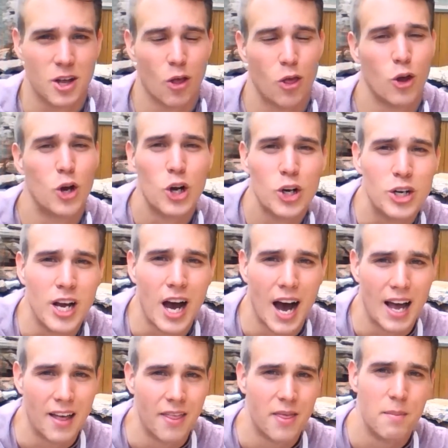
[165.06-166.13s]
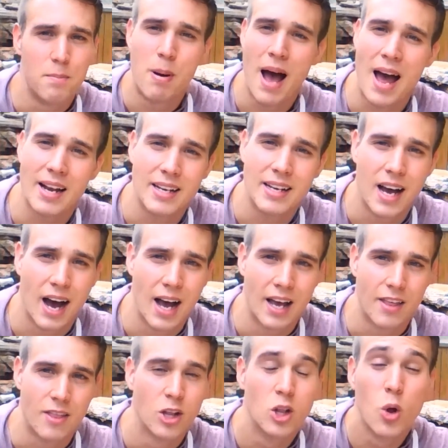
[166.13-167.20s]
the good guy, the bad
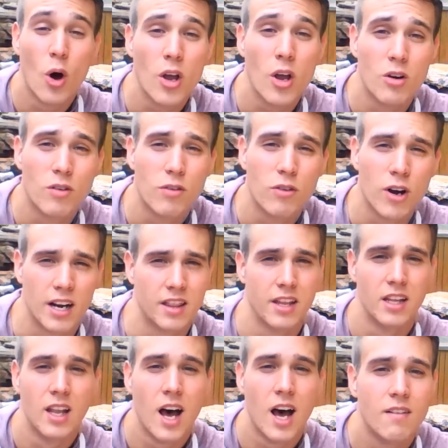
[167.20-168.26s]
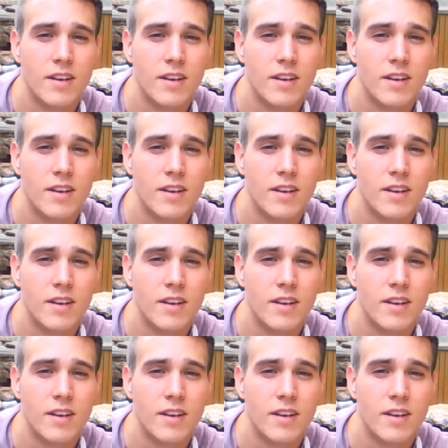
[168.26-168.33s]
guy, the loyal friend, the love